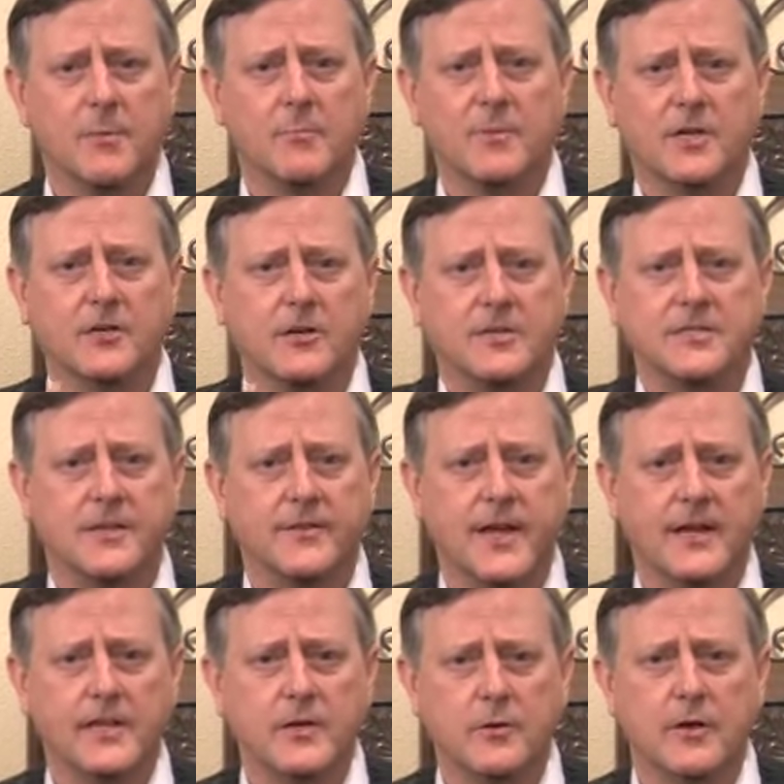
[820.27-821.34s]
And because of
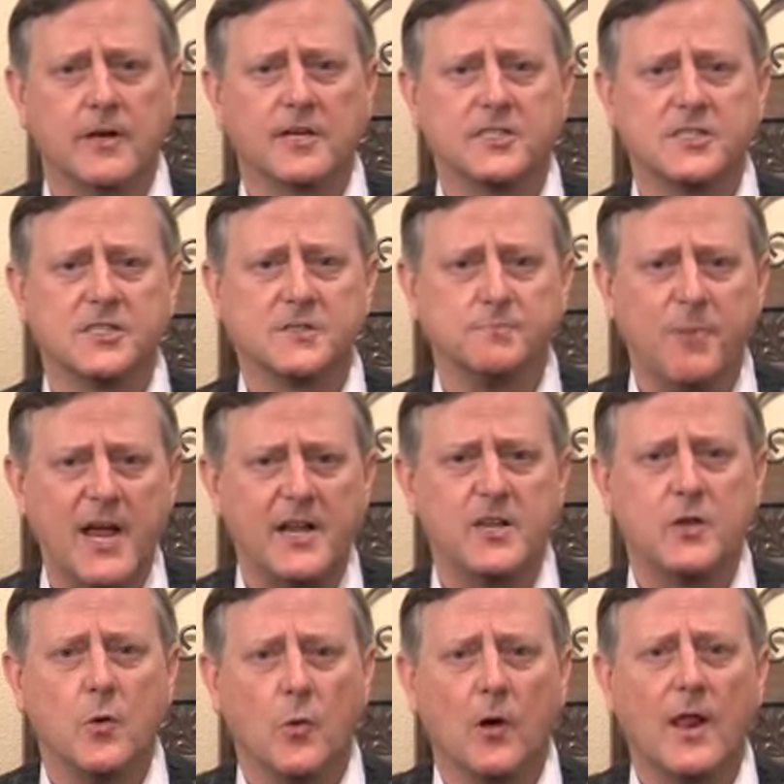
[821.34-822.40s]
that, you can expect
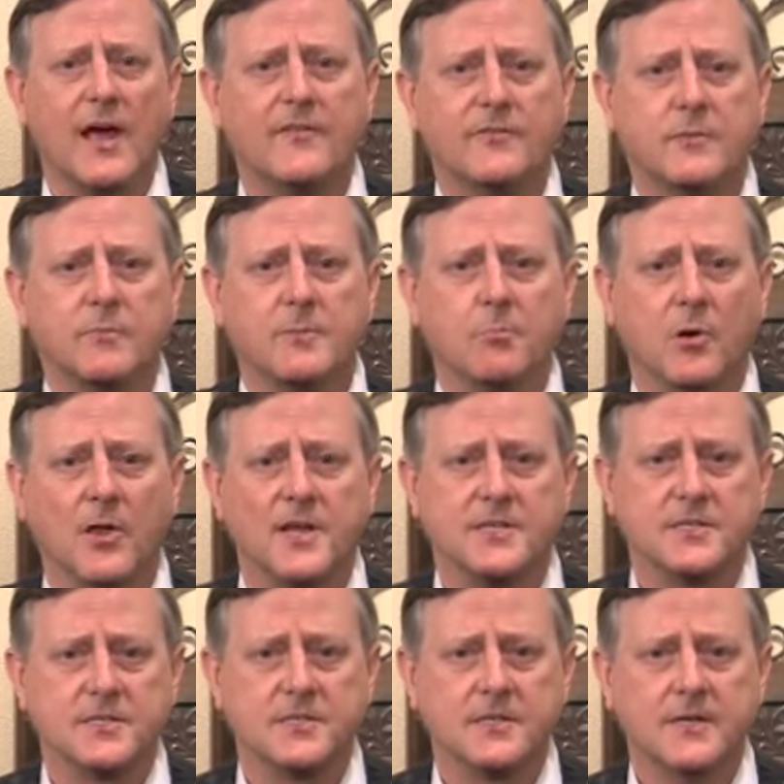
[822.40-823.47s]
your life to be
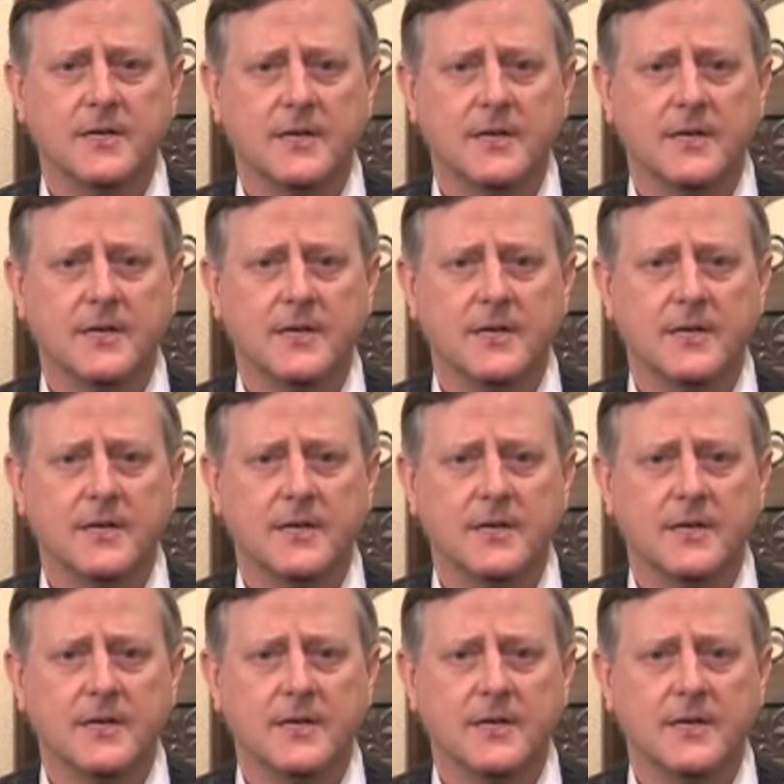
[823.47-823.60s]
blessed.